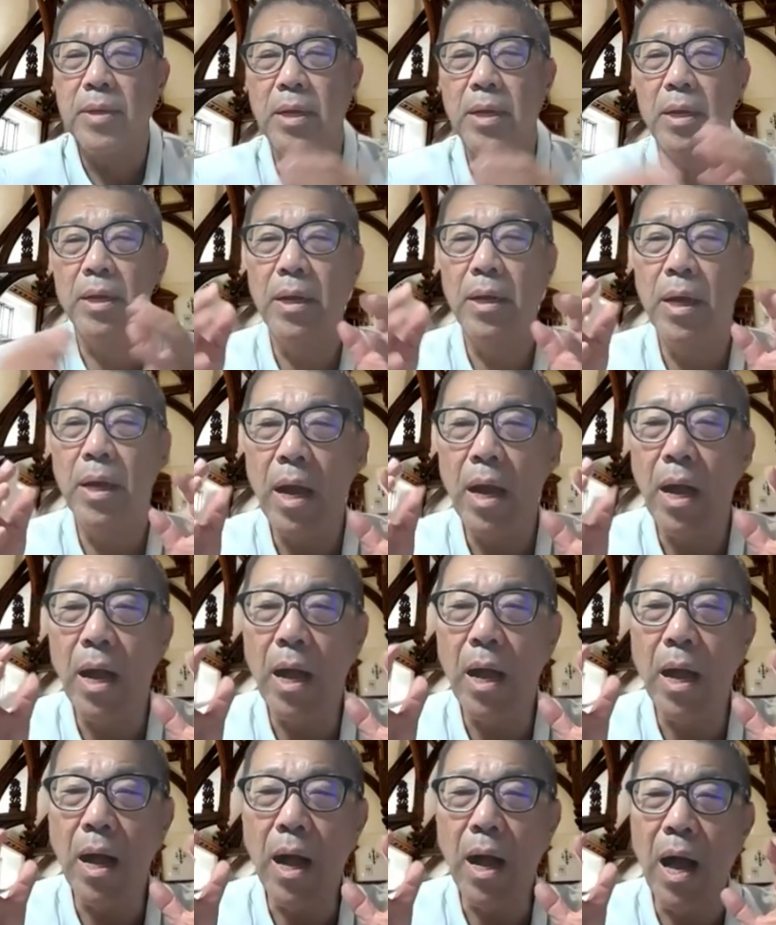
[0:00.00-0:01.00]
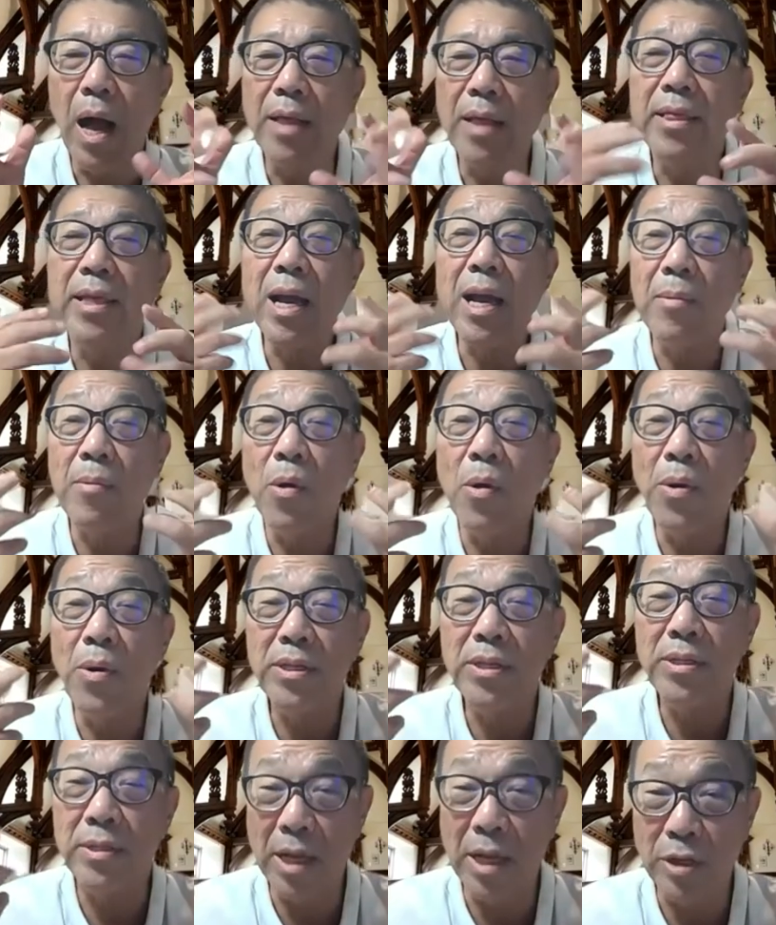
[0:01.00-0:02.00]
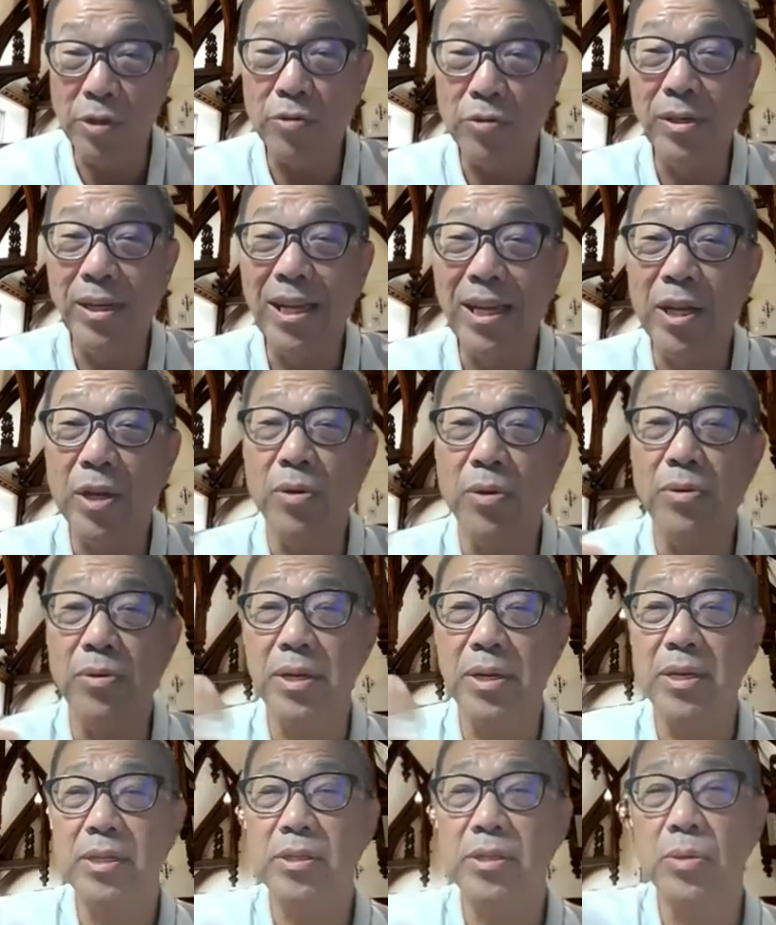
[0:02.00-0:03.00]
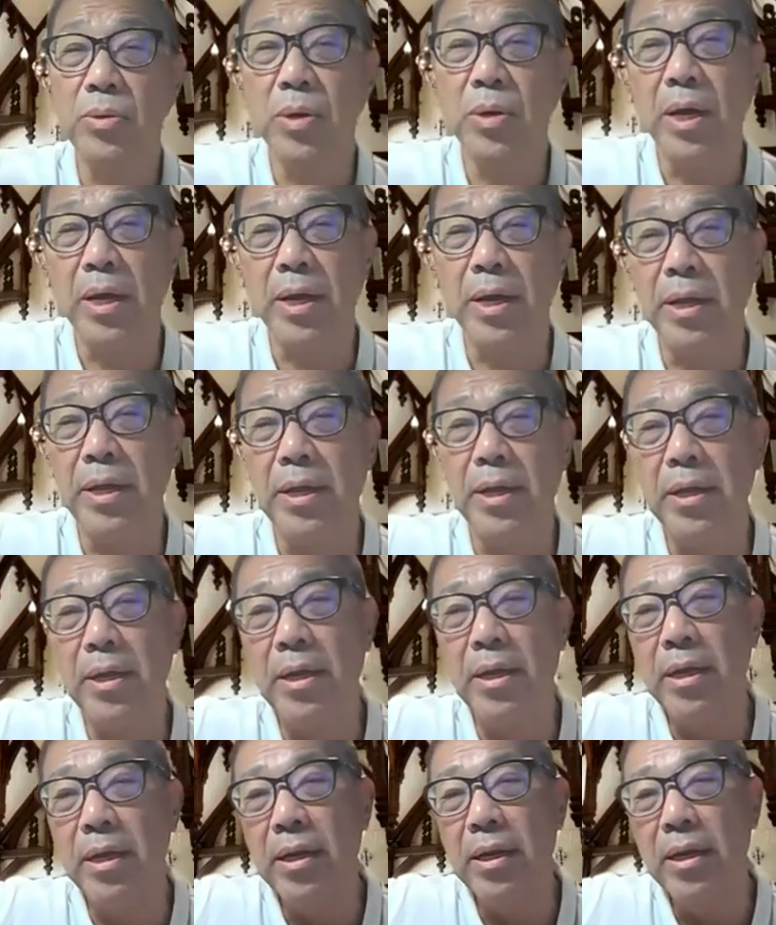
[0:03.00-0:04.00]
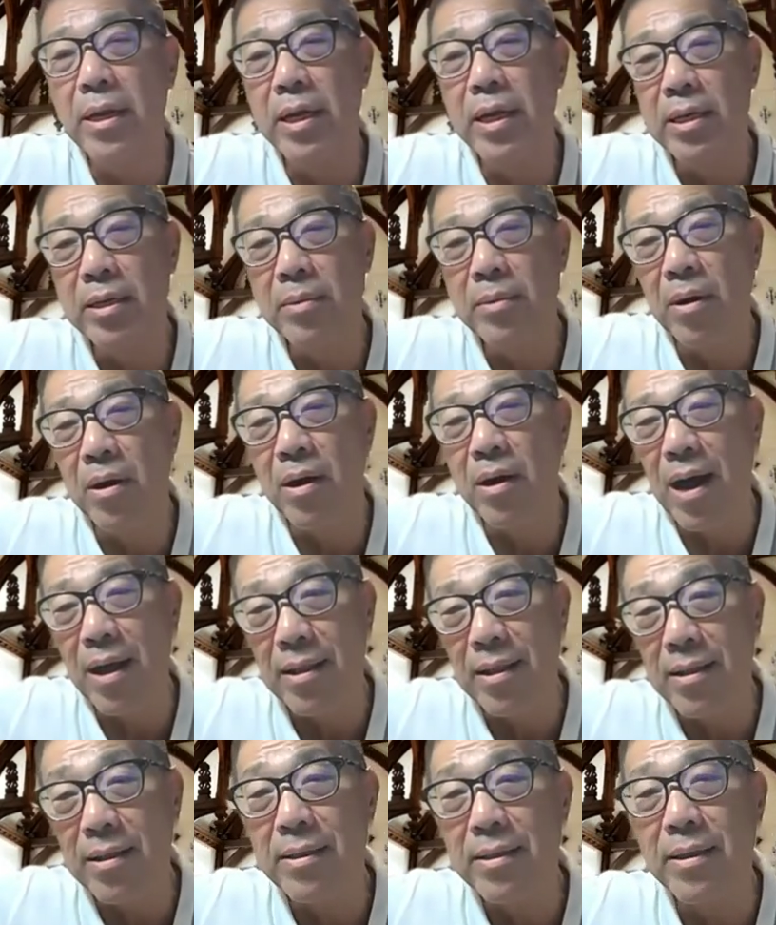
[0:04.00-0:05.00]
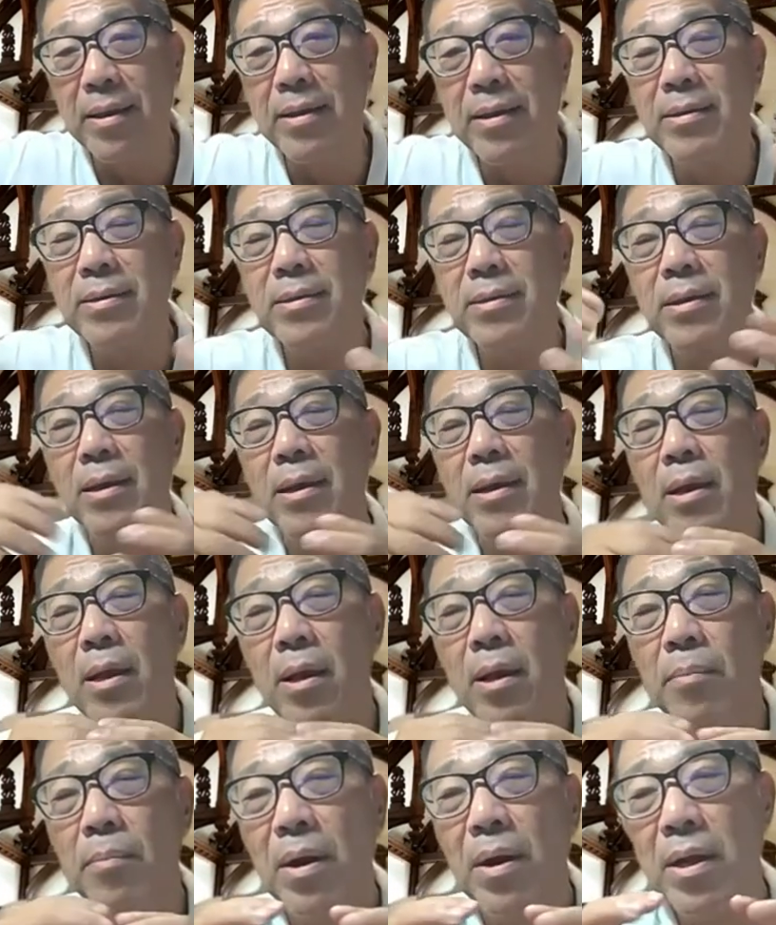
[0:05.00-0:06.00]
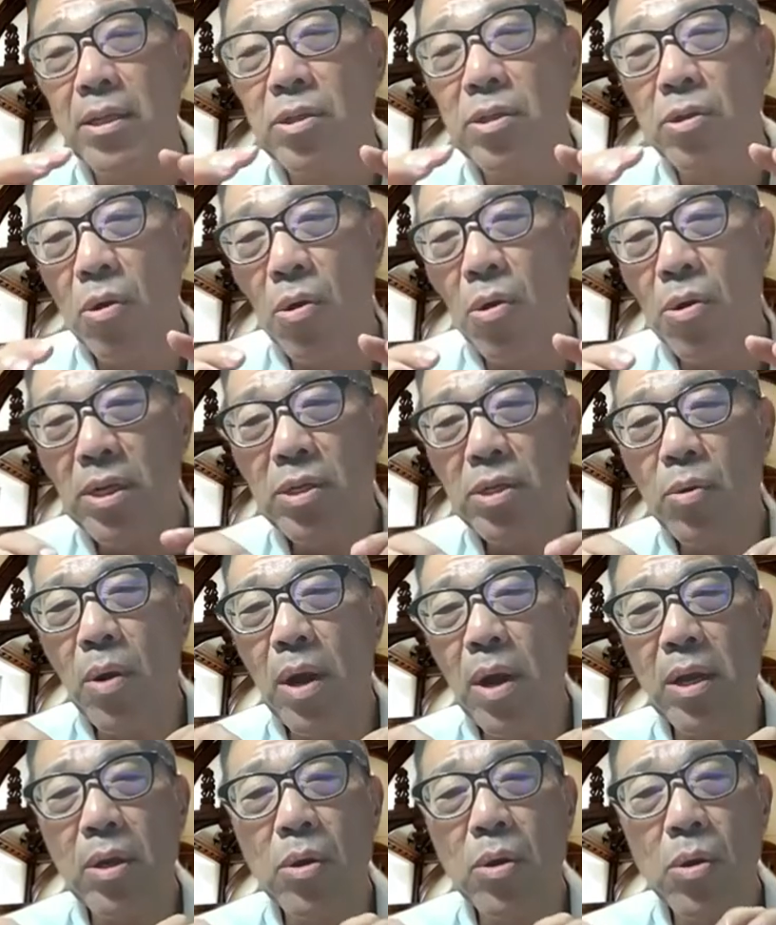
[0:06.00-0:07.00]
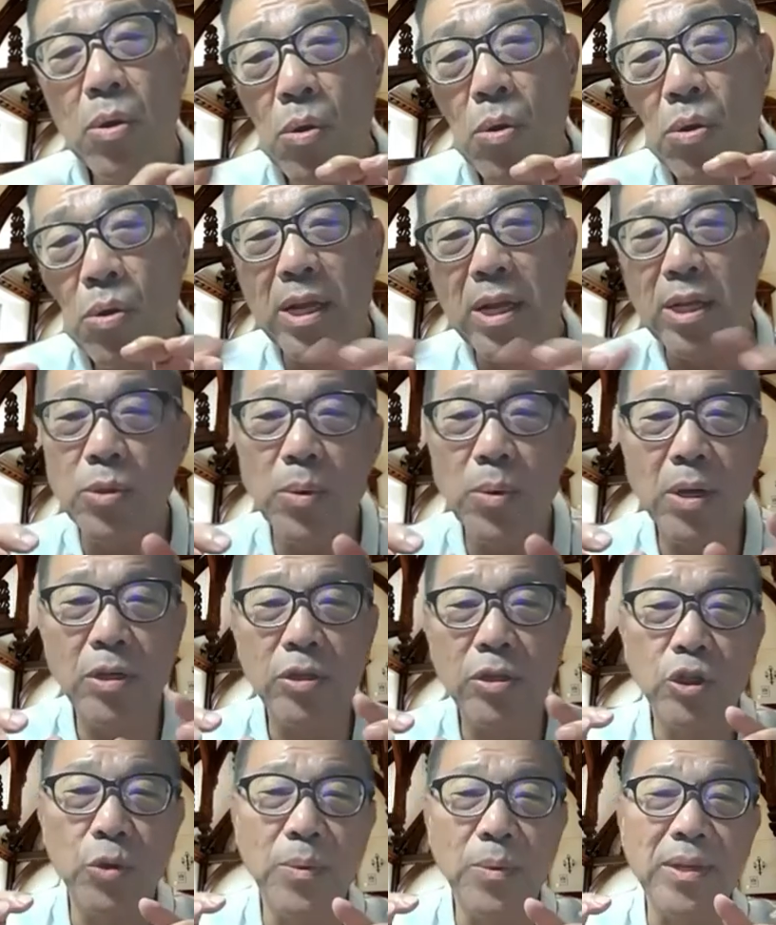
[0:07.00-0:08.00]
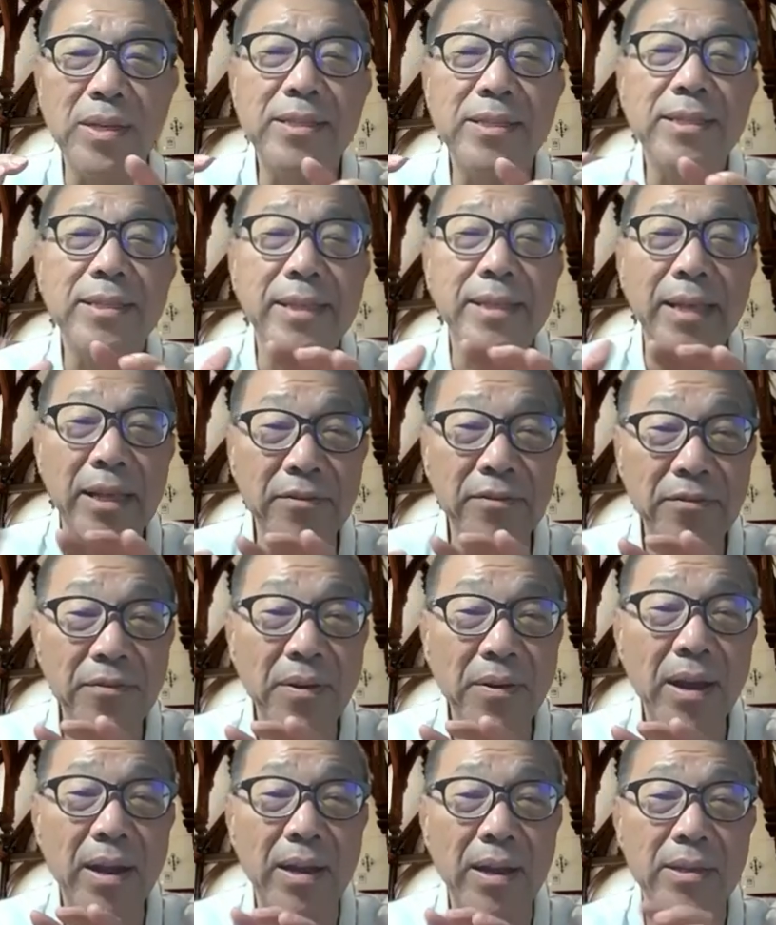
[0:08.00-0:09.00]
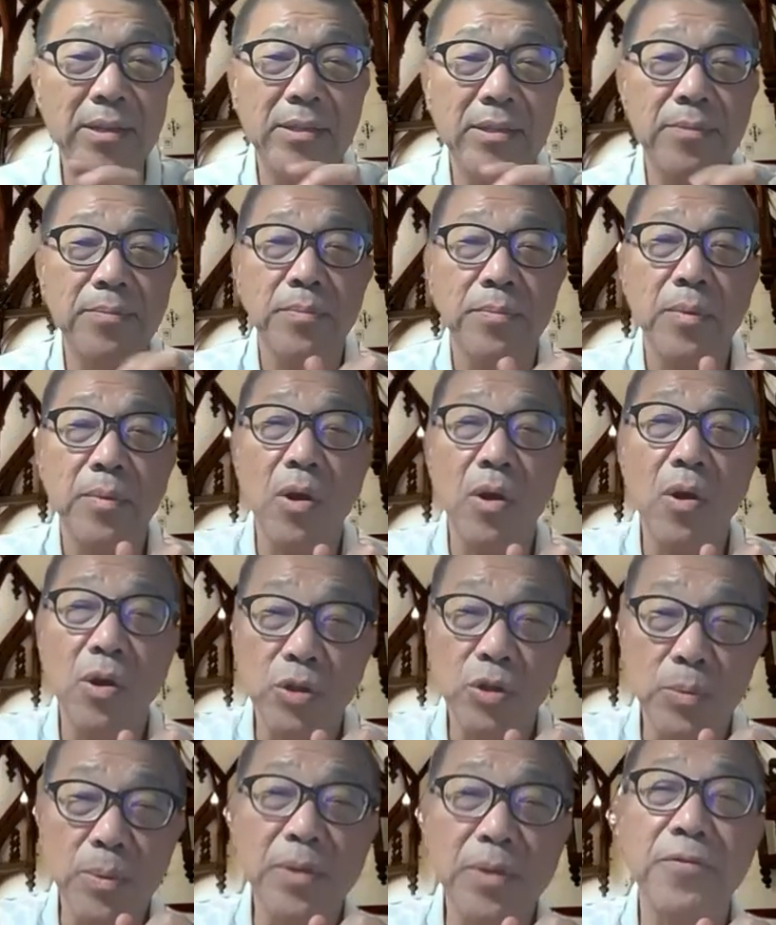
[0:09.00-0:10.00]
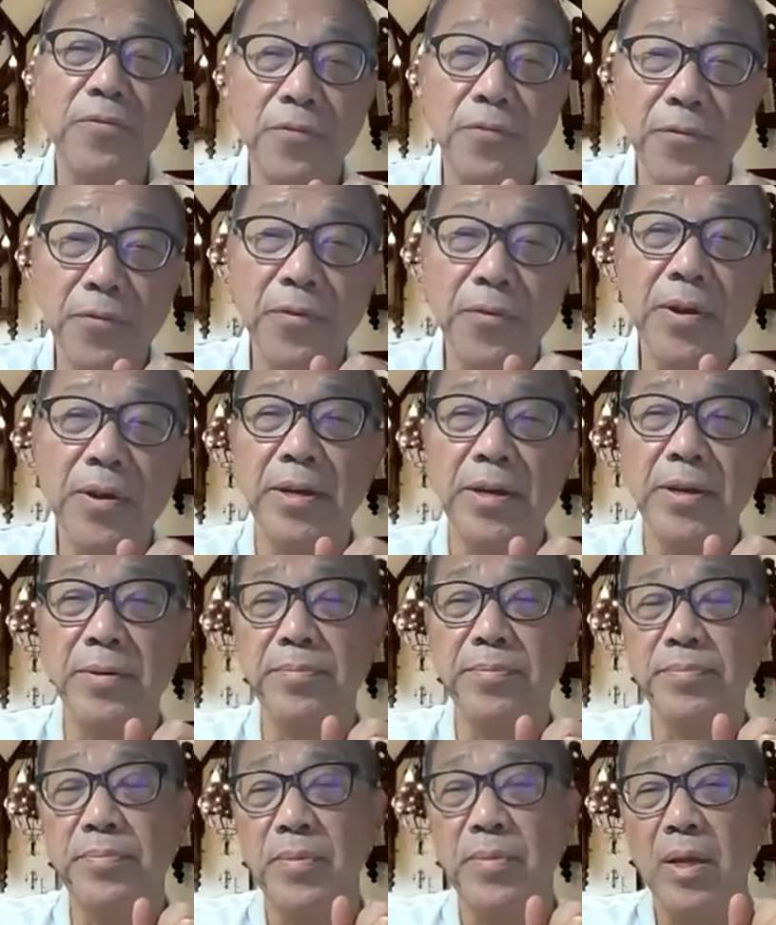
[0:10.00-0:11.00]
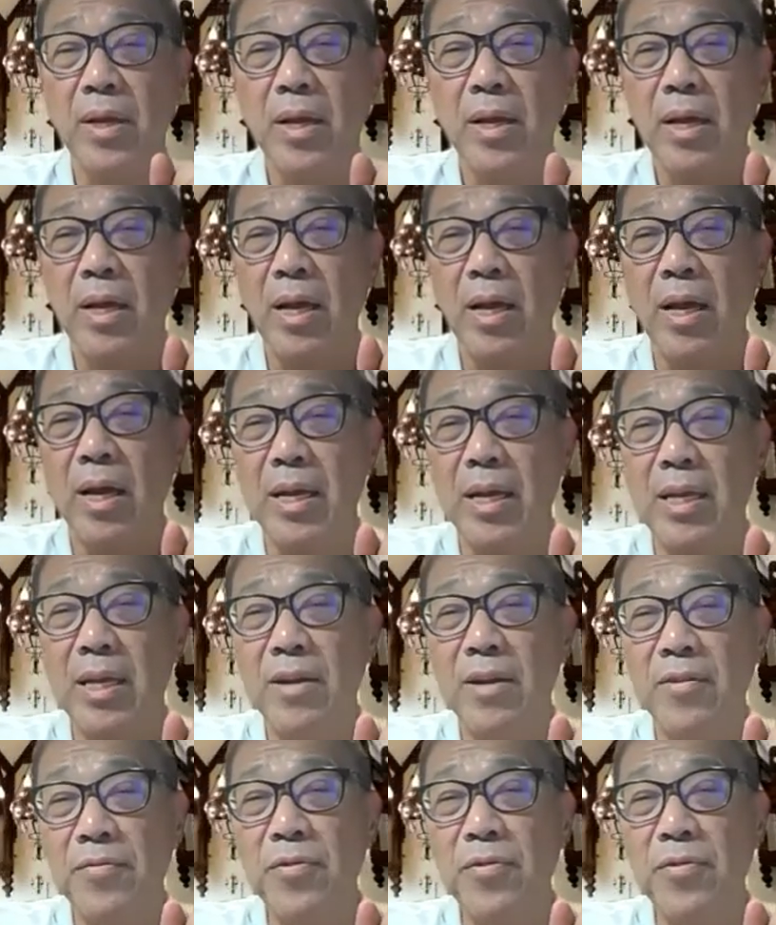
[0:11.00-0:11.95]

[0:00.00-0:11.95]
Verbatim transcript: uh, I think I'm always naturally curious, so I learn about other things, but it's always quite good as well to be steadfast or to be firm uh, in a